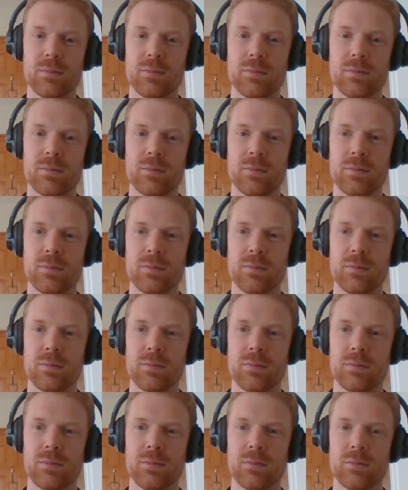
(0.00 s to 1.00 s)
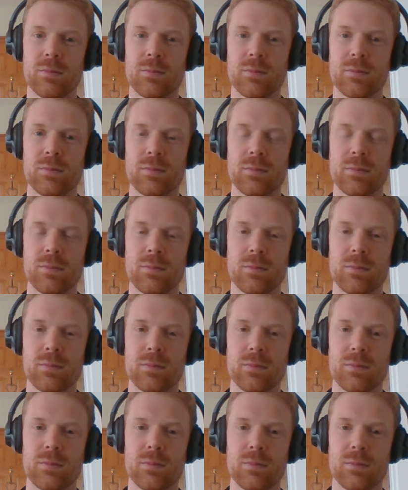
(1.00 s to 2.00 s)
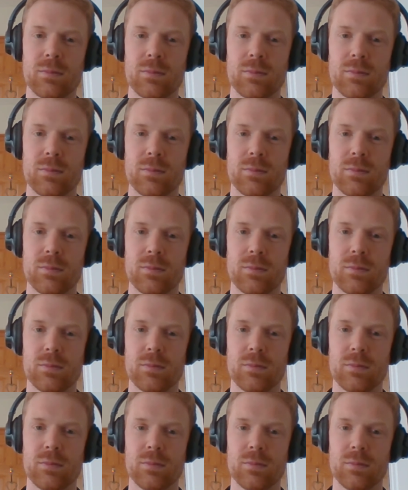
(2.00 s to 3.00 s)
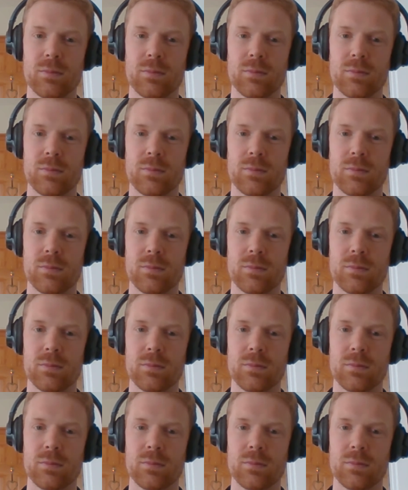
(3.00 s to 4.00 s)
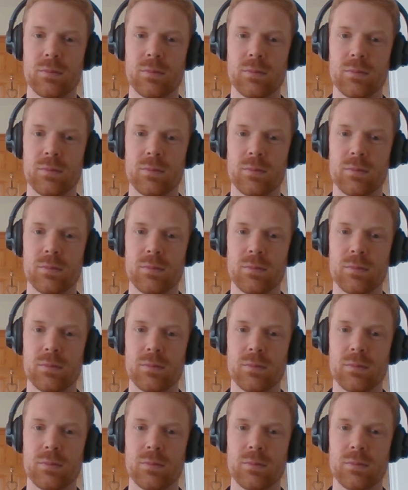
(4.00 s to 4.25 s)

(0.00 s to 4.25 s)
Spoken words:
[no speech]